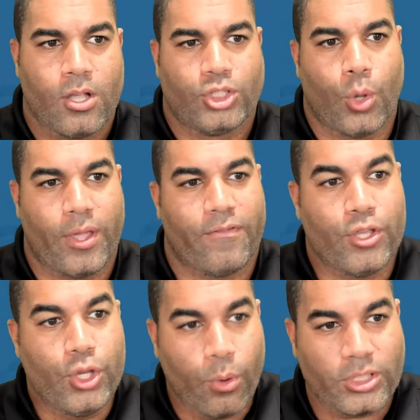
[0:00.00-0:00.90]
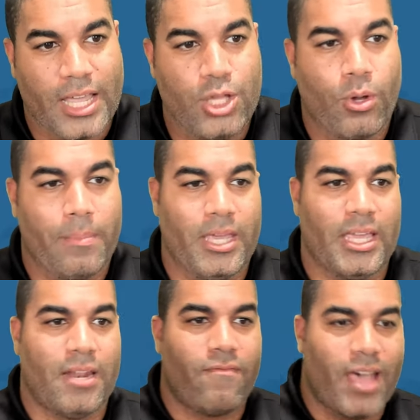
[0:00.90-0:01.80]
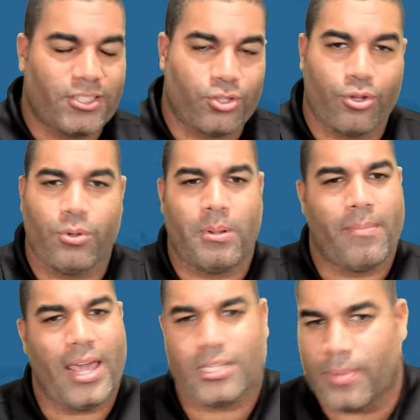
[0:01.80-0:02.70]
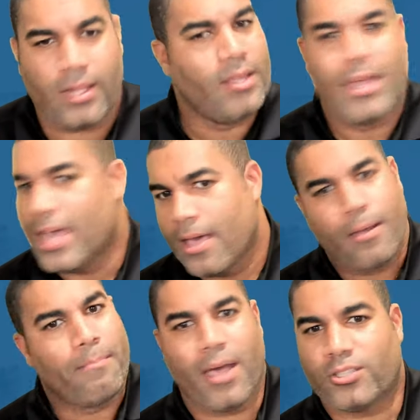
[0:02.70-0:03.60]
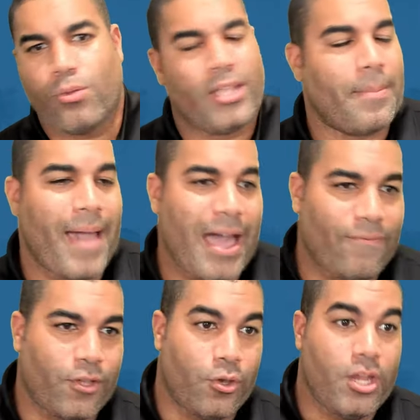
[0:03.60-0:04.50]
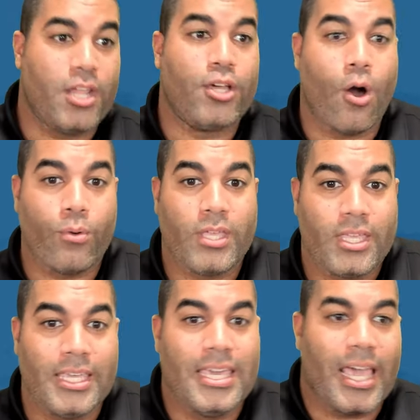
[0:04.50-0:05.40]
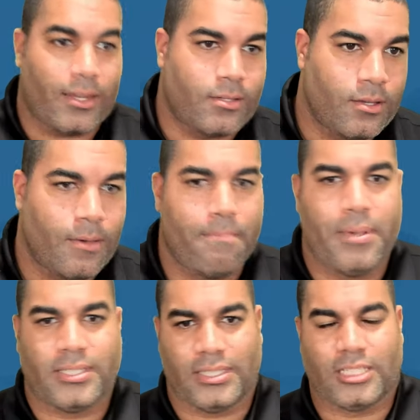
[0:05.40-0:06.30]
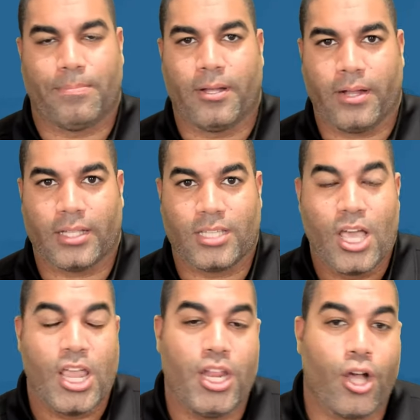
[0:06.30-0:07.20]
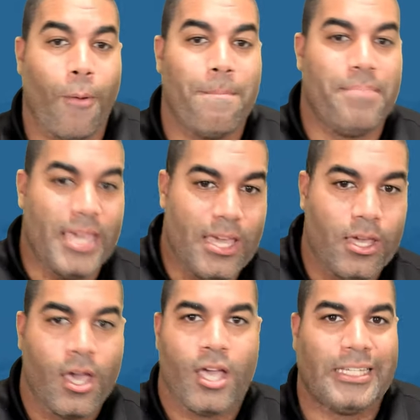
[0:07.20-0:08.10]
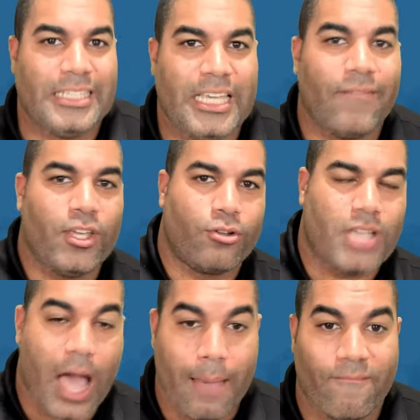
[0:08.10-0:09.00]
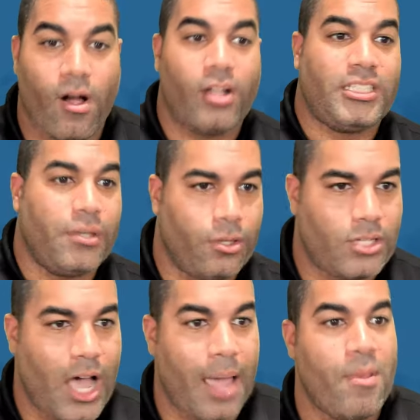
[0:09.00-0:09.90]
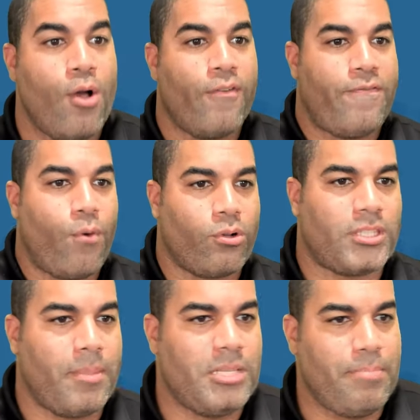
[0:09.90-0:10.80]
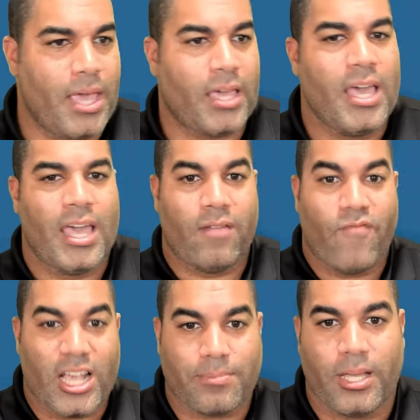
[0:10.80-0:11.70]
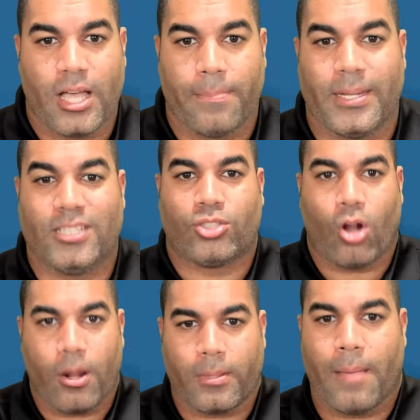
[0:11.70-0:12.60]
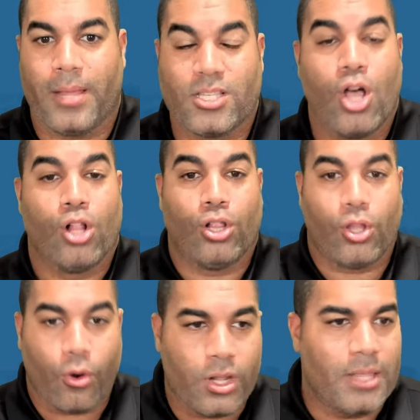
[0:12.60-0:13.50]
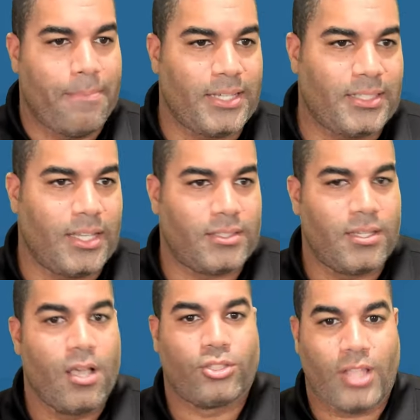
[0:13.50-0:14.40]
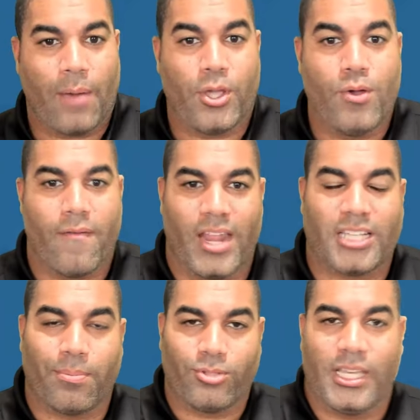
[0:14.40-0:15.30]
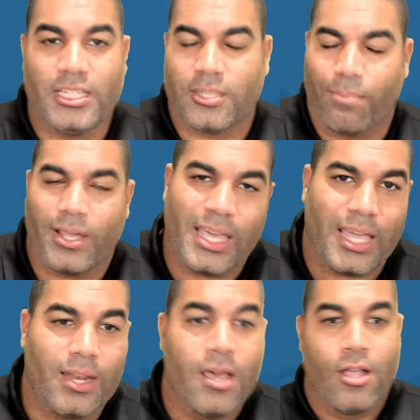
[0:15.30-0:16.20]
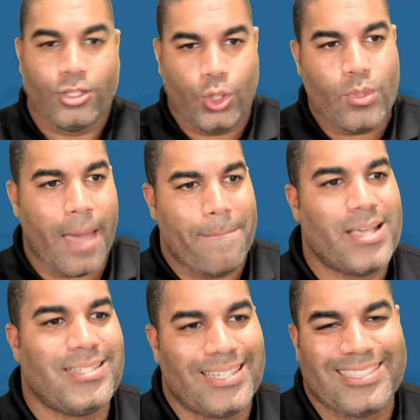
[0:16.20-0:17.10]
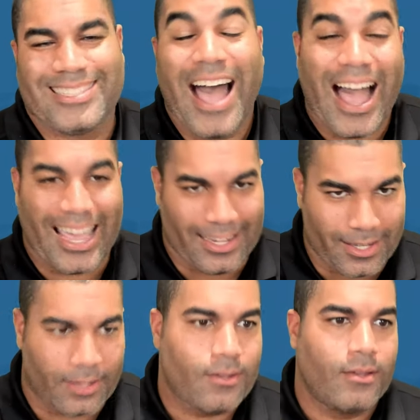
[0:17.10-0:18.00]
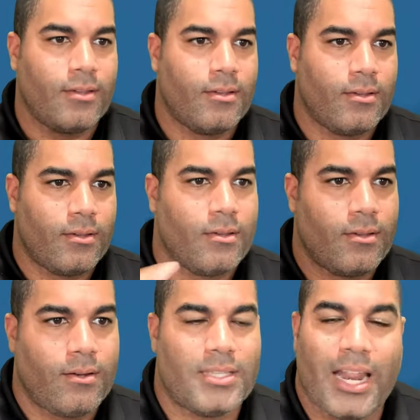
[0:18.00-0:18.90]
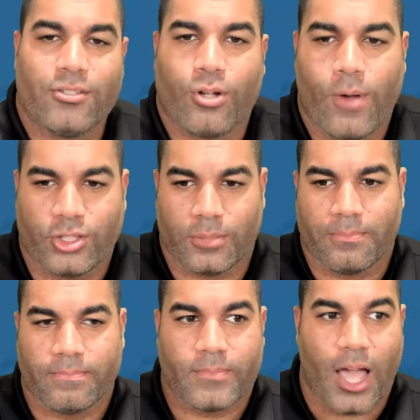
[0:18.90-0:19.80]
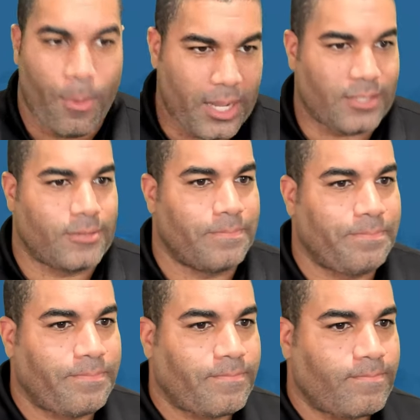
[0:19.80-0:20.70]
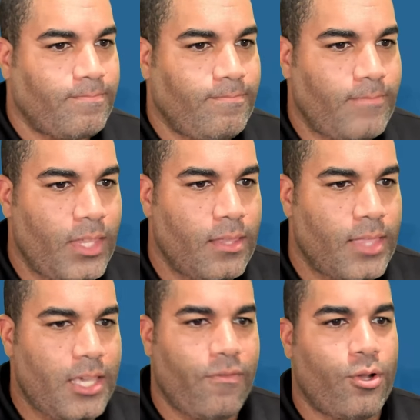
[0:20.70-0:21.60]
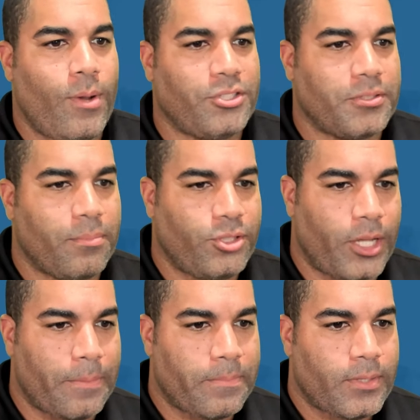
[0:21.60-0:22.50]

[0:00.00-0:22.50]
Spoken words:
So if you are saying you want to be an investor or you want to be in management, med school ain't the path for you. You need to go get business experience. You need to go be giving your time, volunteering your time for some of these big investment companies, startup companies, learning the business so that way you have an expertise to bring in to that business side. Does that answer your question? I hope it does. Thank you for your question. Appreciate it.